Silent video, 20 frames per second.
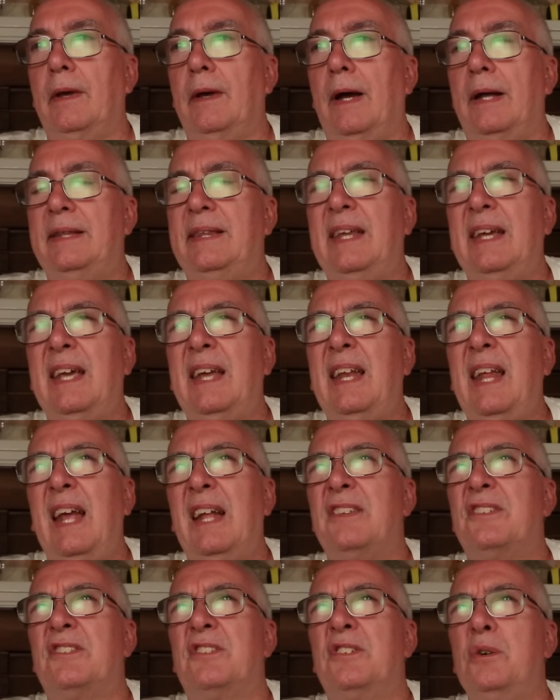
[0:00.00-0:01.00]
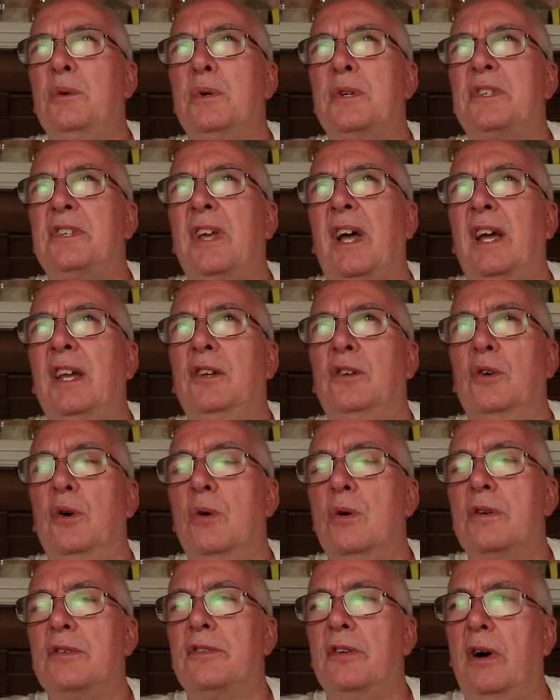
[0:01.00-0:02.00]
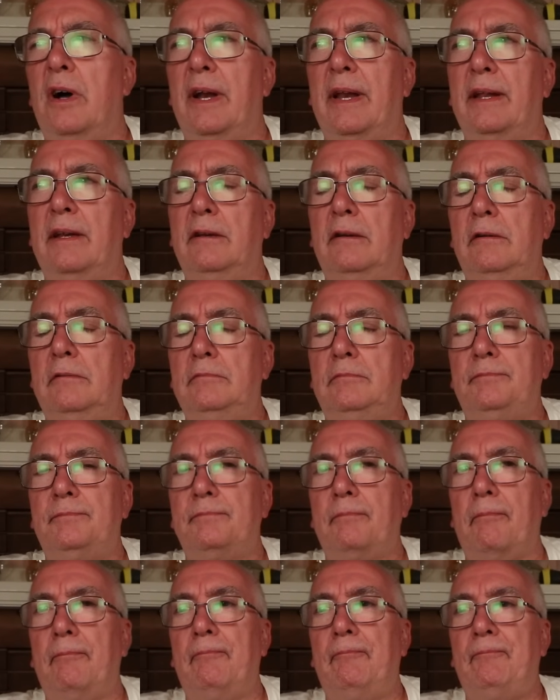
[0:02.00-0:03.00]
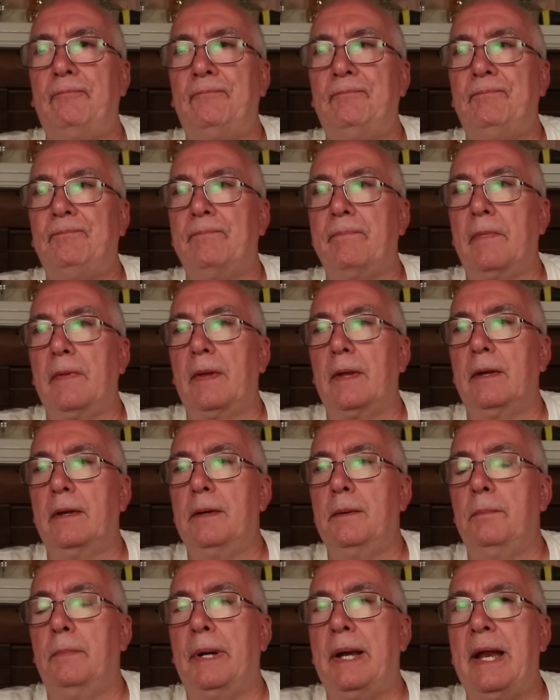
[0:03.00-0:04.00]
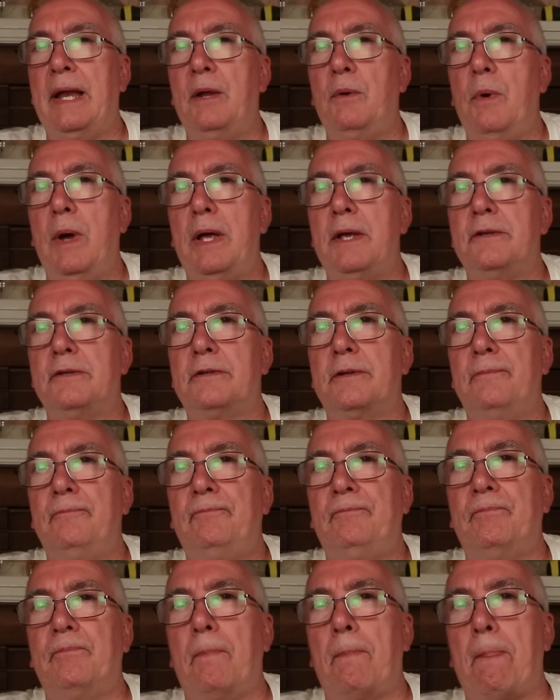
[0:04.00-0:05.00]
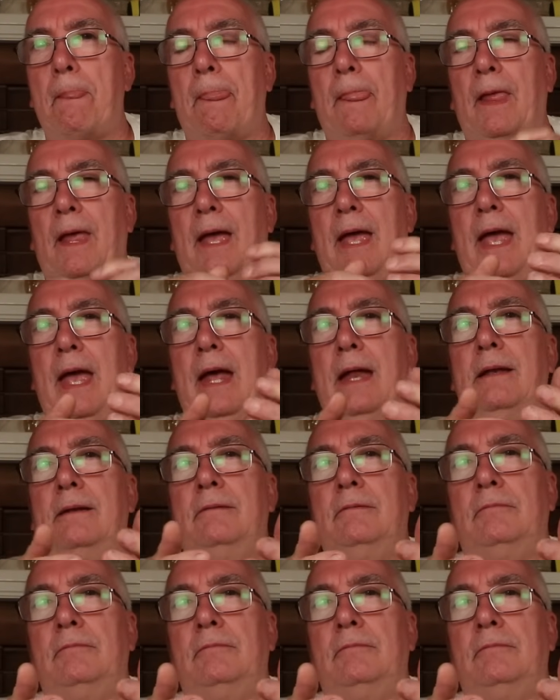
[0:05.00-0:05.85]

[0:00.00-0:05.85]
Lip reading: I think it had suicide doors on it. But anyways, I had